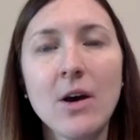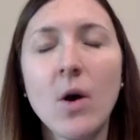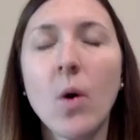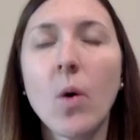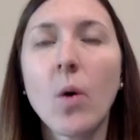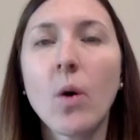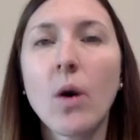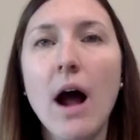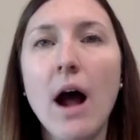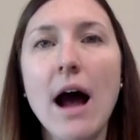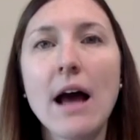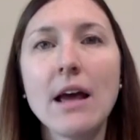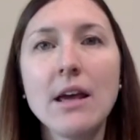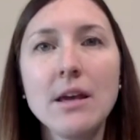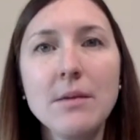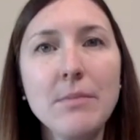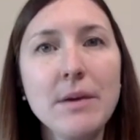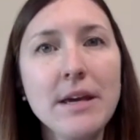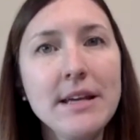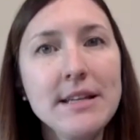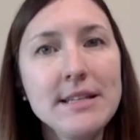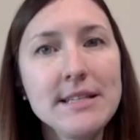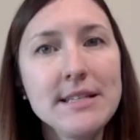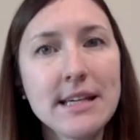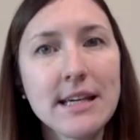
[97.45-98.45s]
or
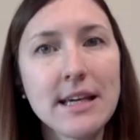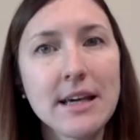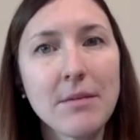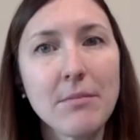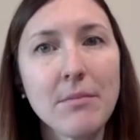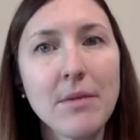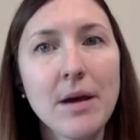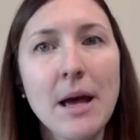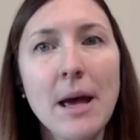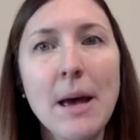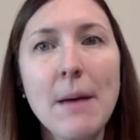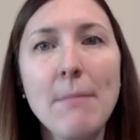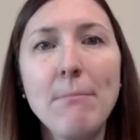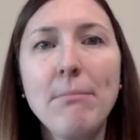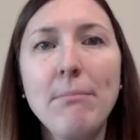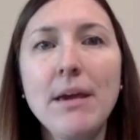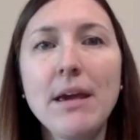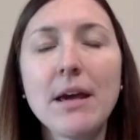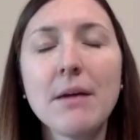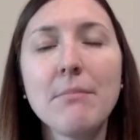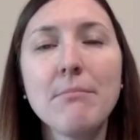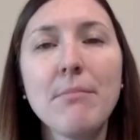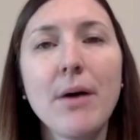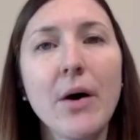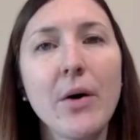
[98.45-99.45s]
IEP team be
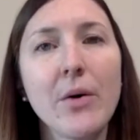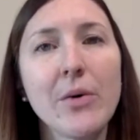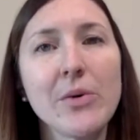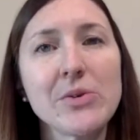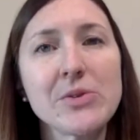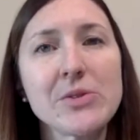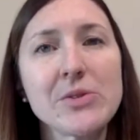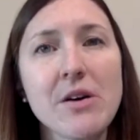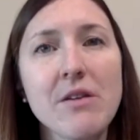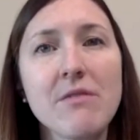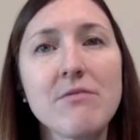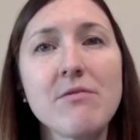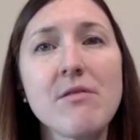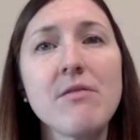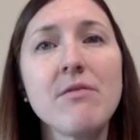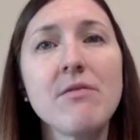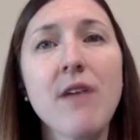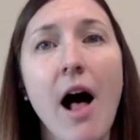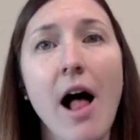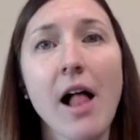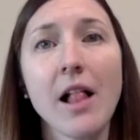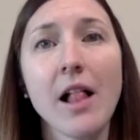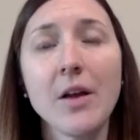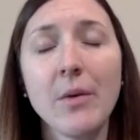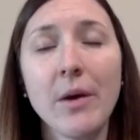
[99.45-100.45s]
composed of the
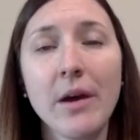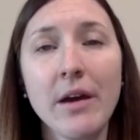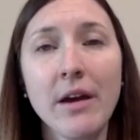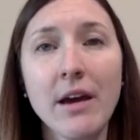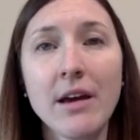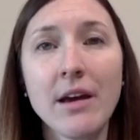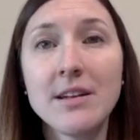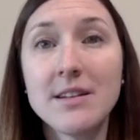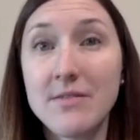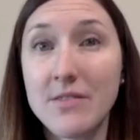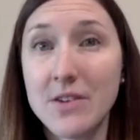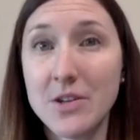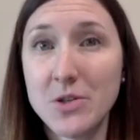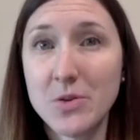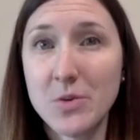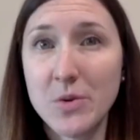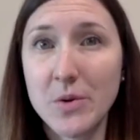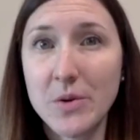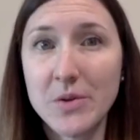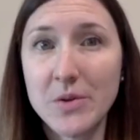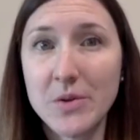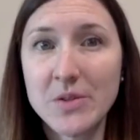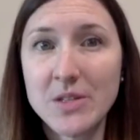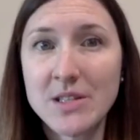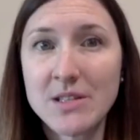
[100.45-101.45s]
following
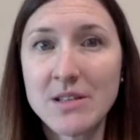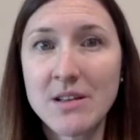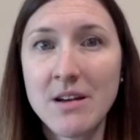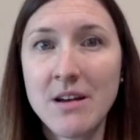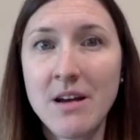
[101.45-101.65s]
individuals